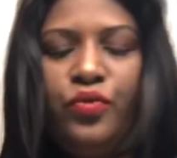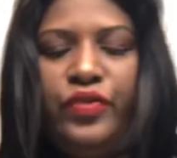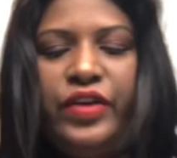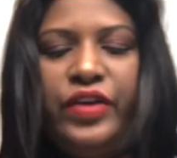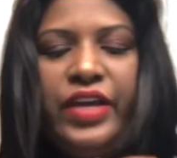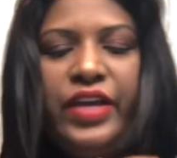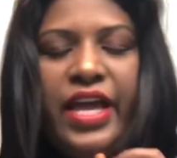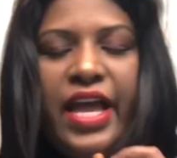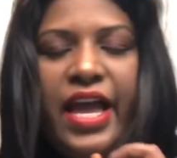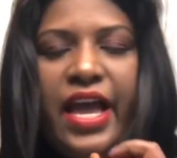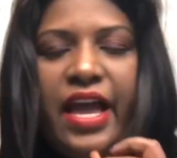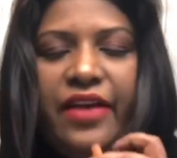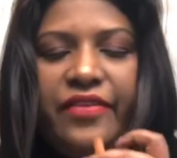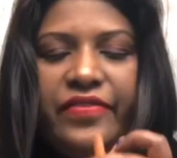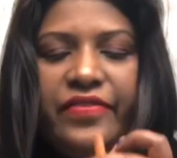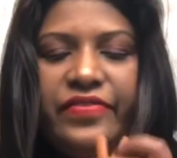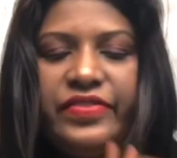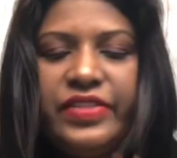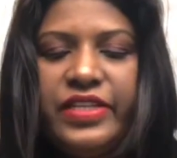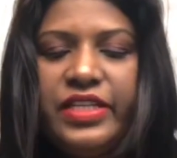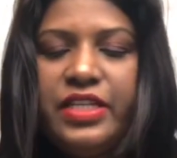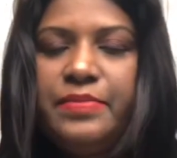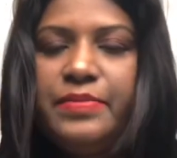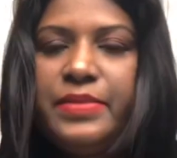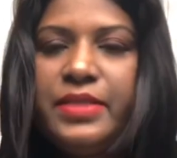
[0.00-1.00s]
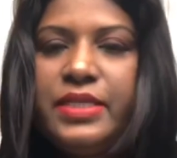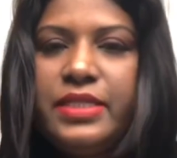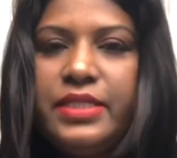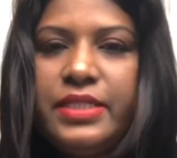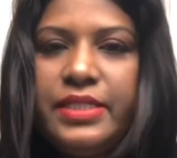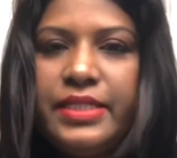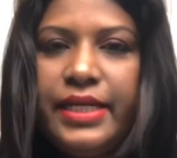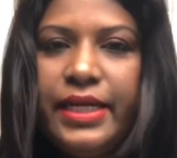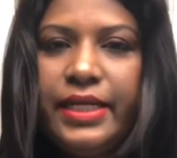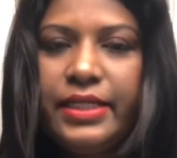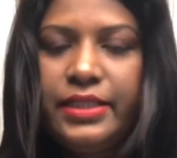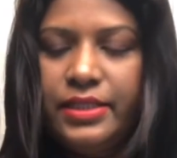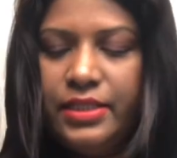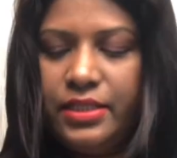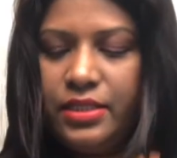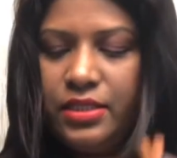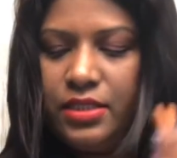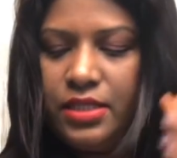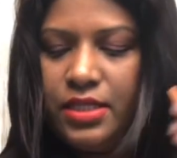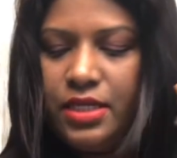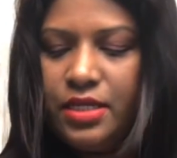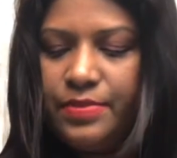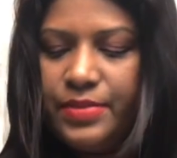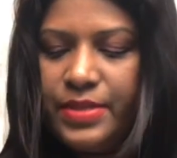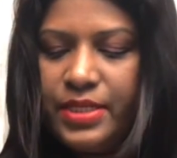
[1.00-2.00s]
cinnamon sticks. Cinnamon sticks
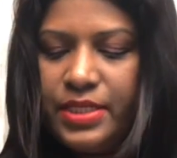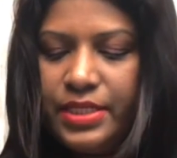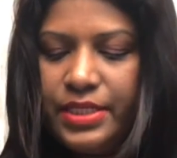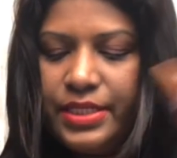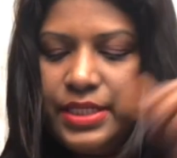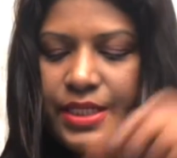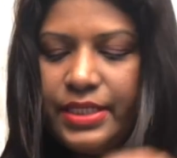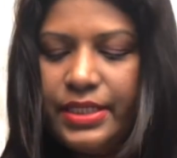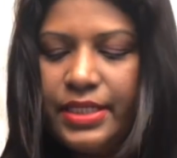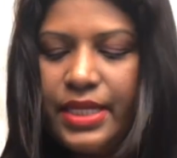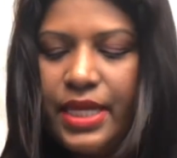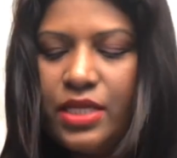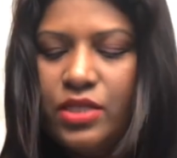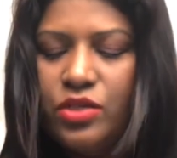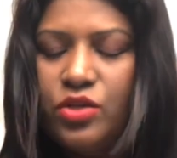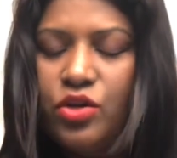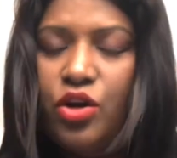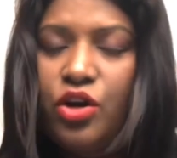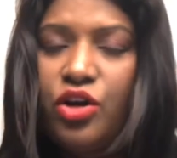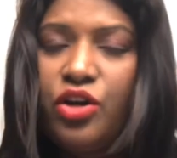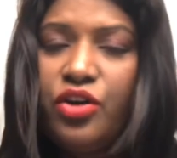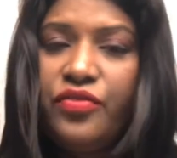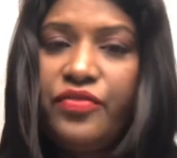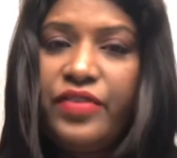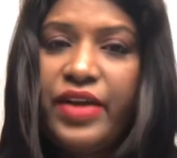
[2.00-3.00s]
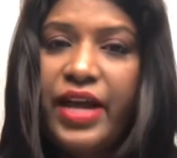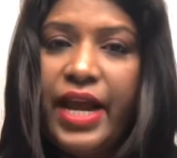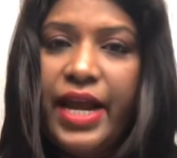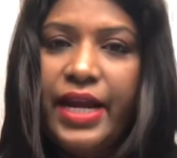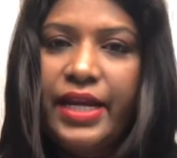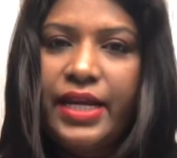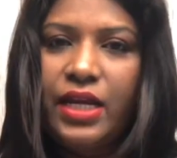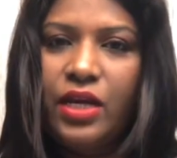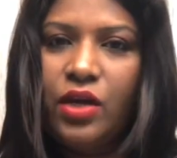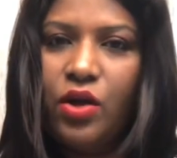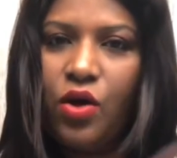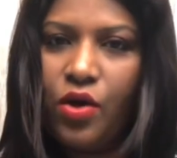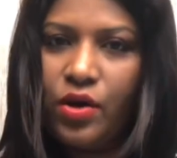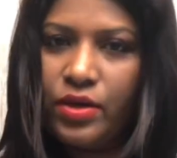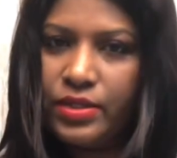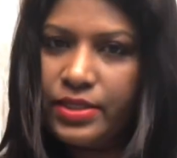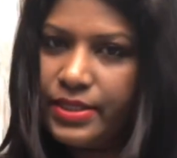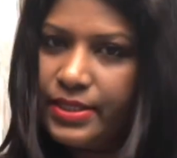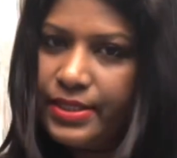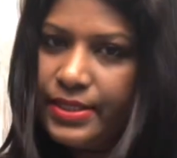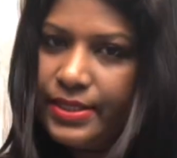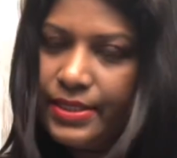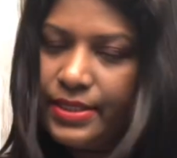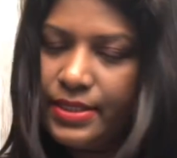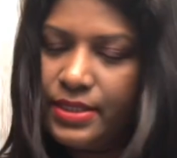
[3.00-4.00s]
has a lot of antioxidants.
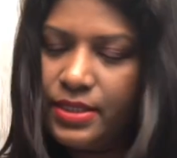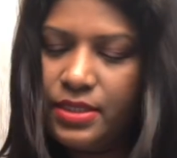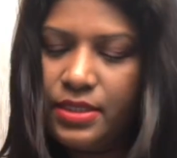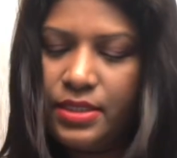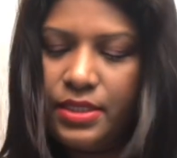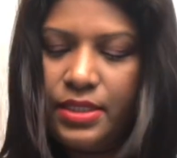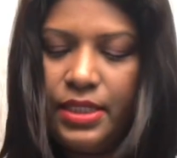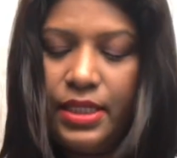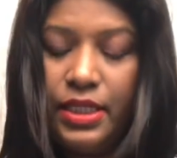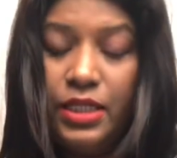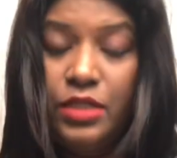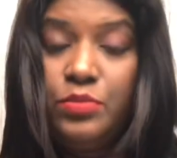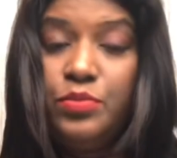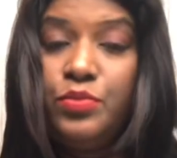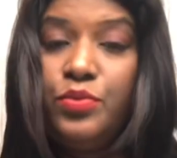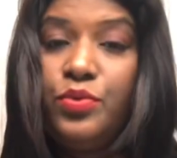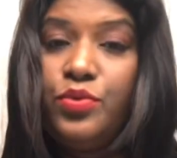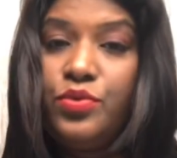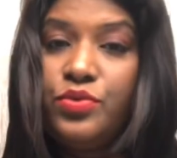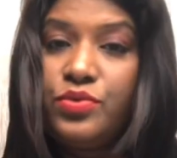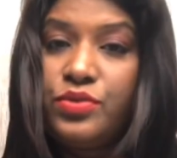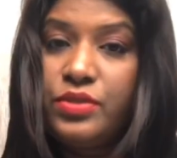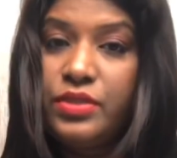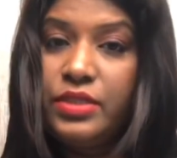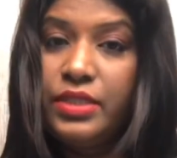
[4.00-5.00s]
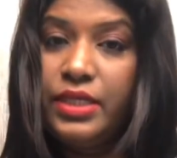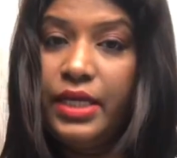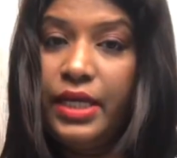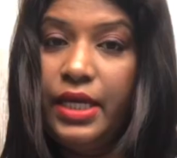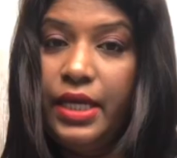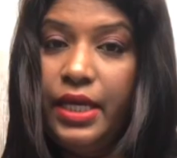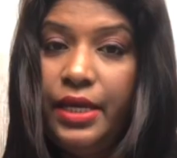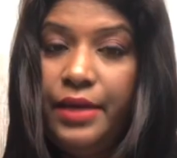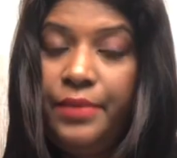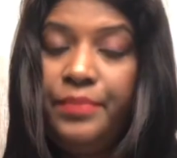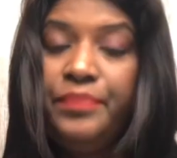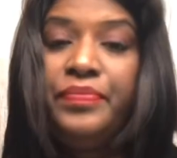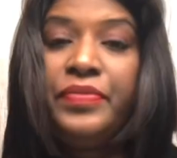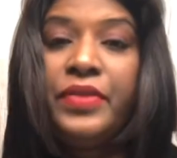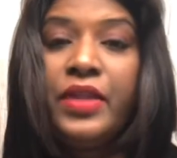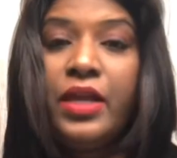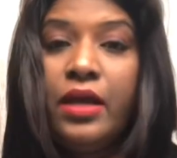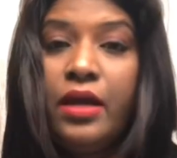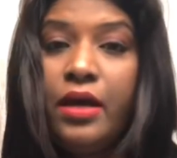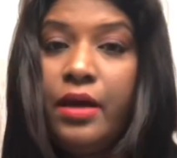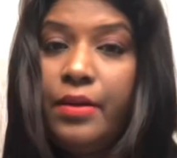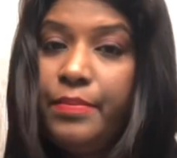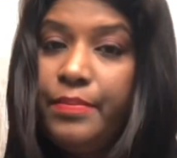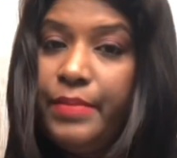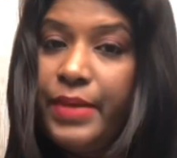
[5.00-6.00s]
It boosts the
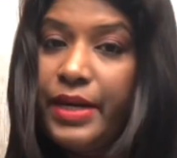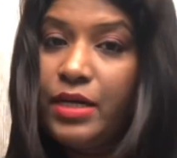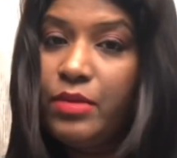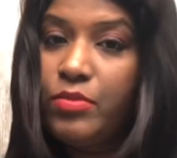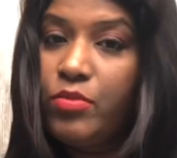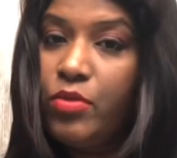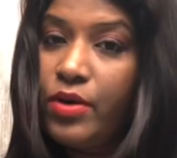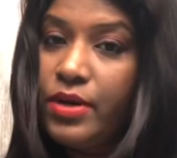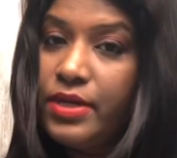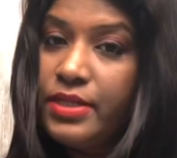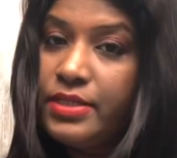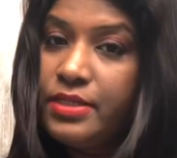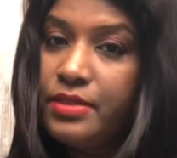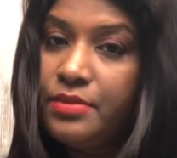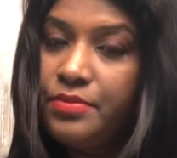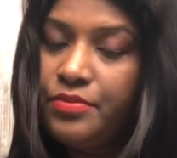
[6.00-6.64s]
metabolism rate.